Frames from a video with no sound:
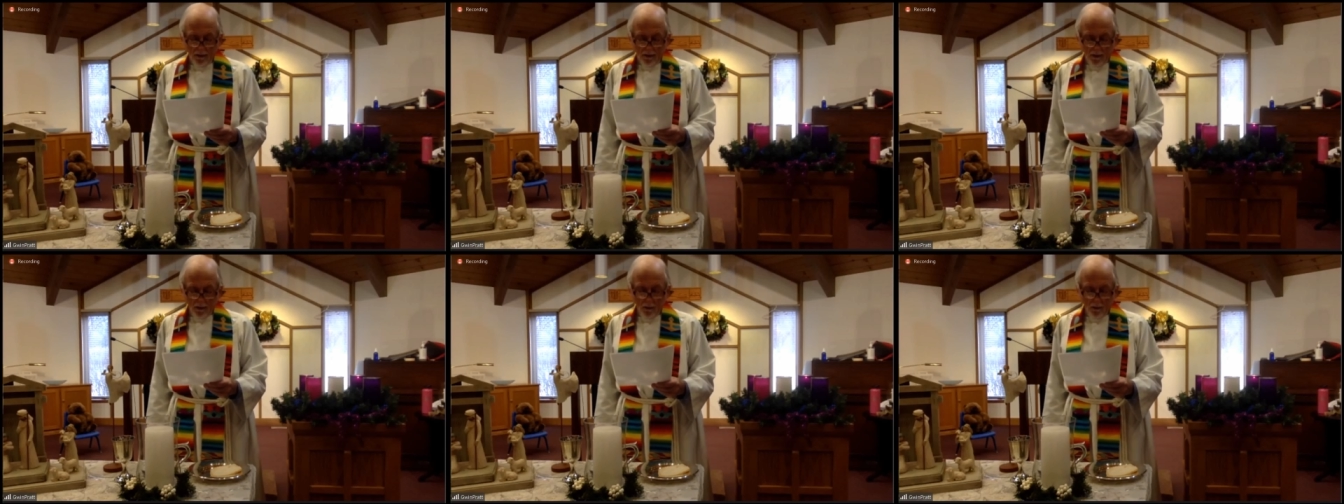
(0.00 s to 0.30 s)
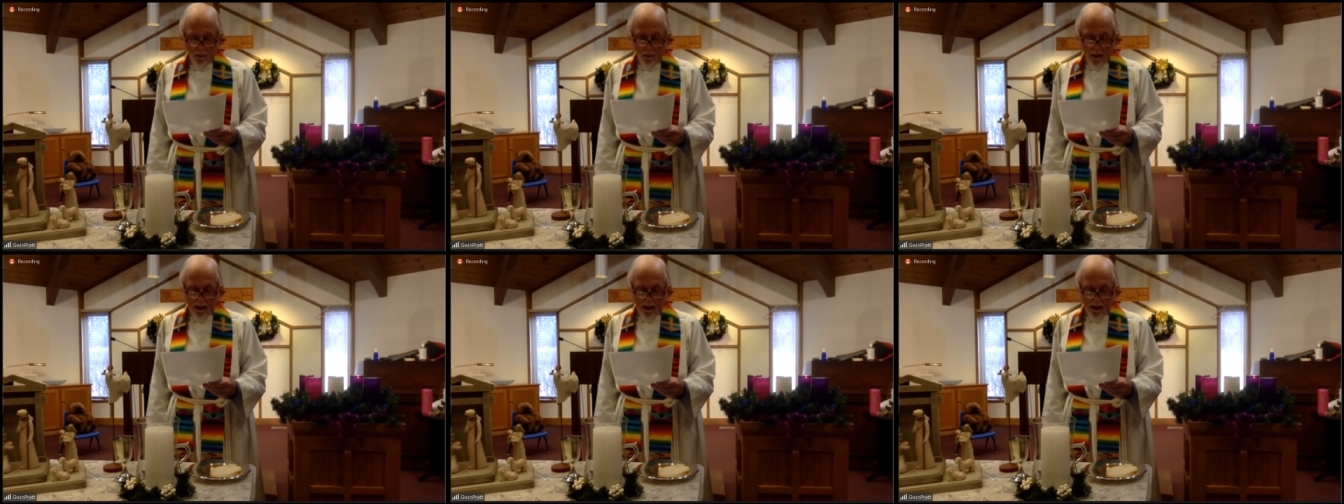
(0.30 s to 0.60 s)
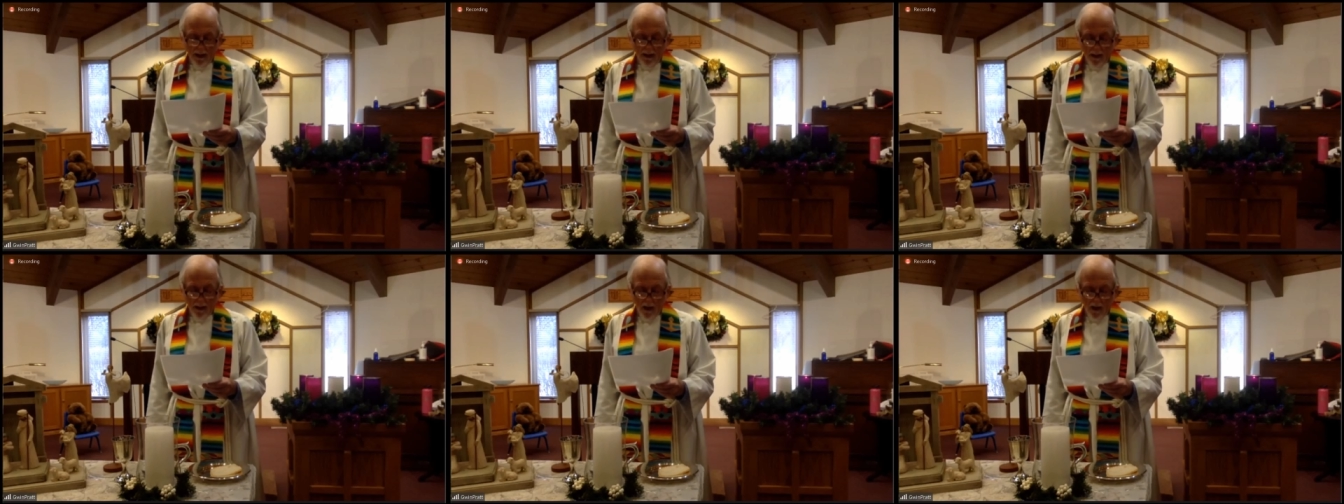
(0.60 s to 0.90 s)
that we might
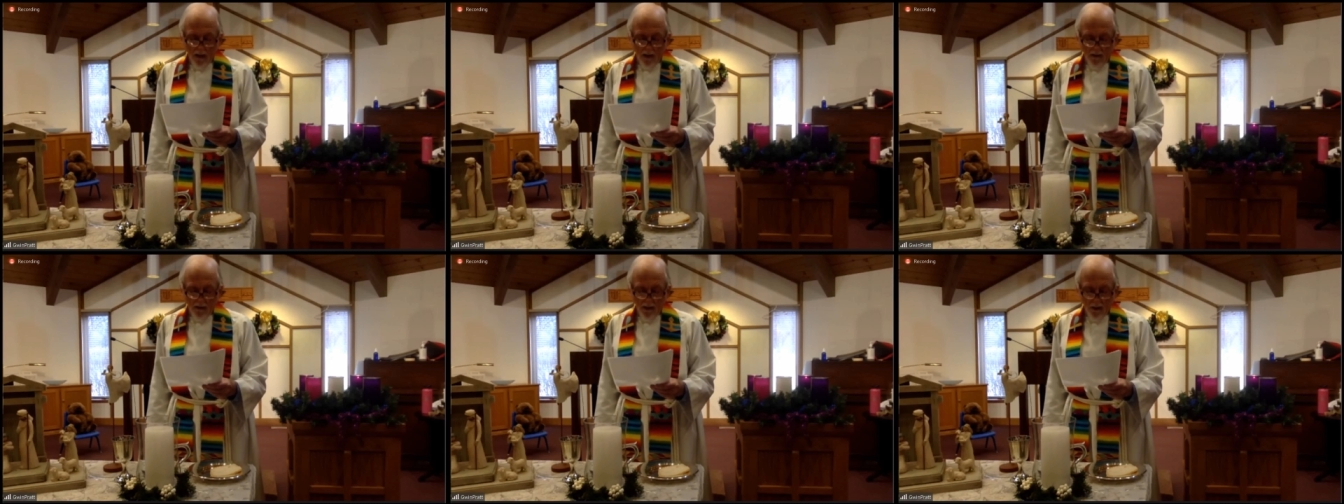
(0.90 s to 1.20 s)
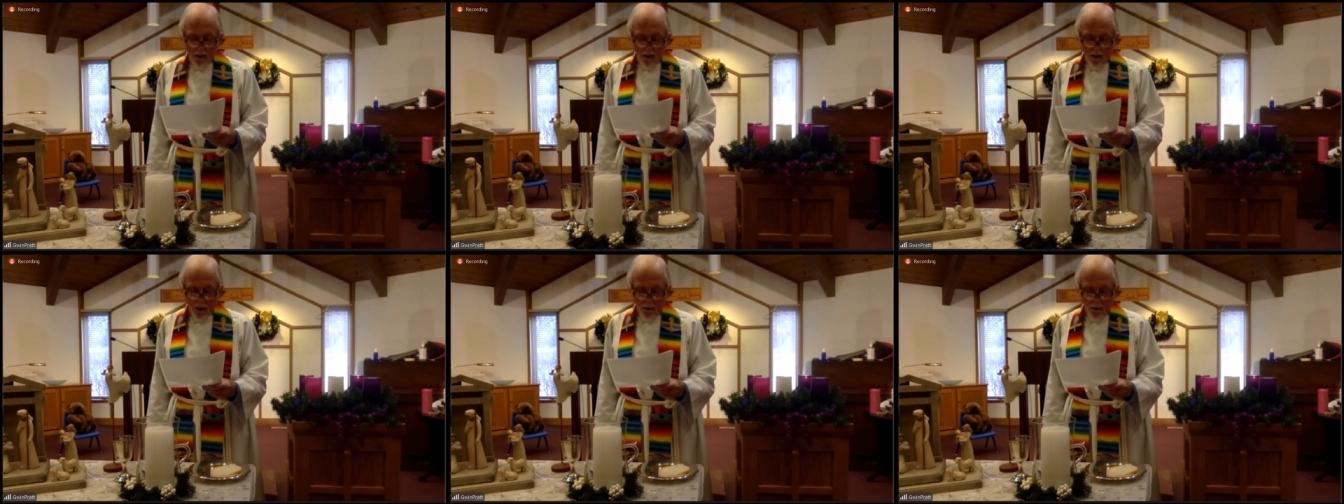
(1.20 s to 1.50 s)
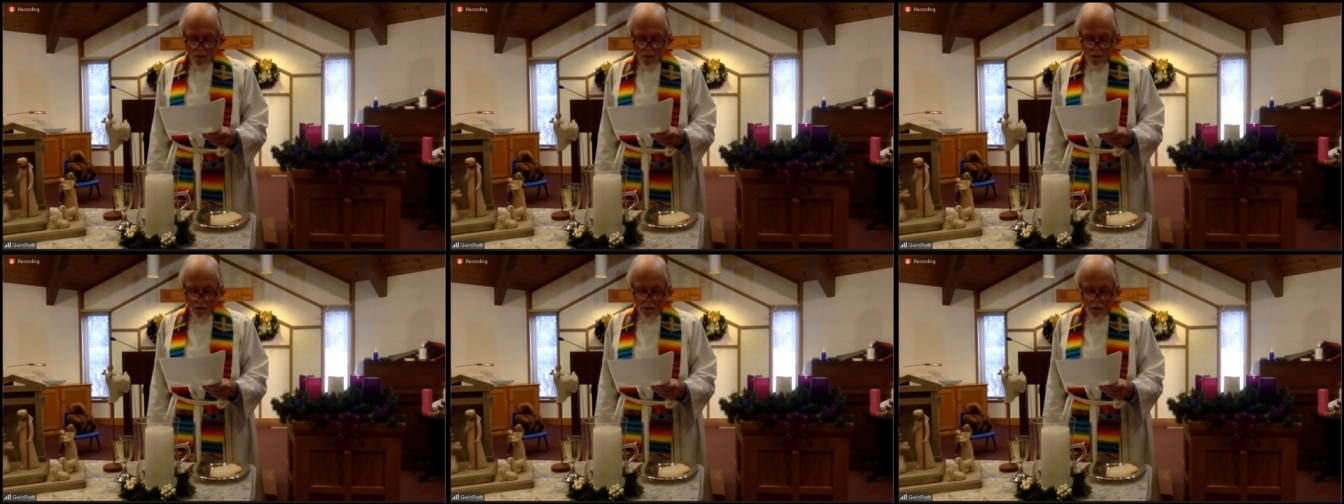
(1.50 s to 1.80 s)
love each
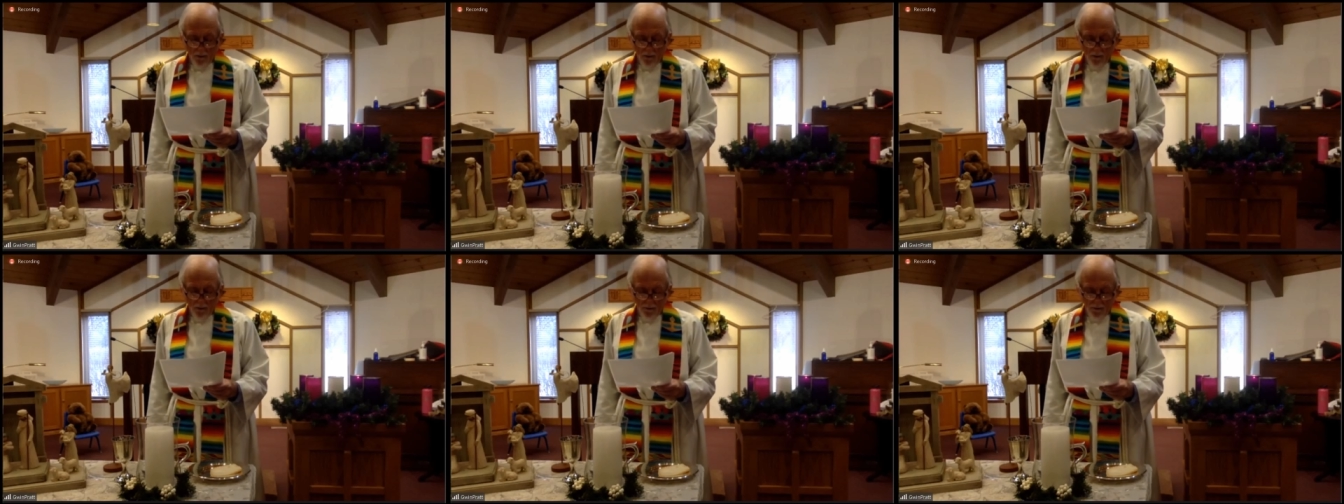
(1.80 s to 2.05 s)
other,